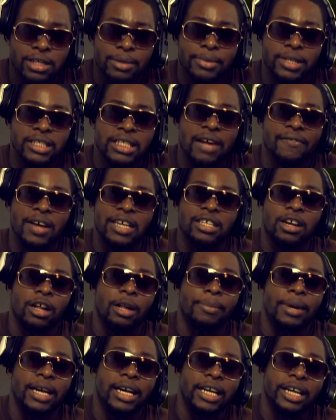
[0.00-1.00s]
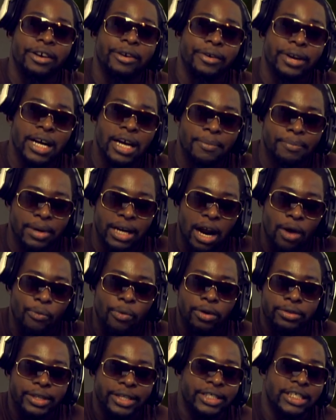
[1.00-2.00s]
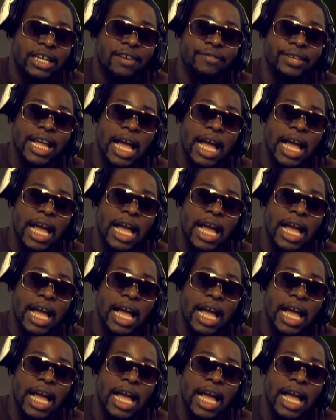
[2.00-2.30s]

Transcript: Some of the stuff has already been cleared up, but I wrote this stuff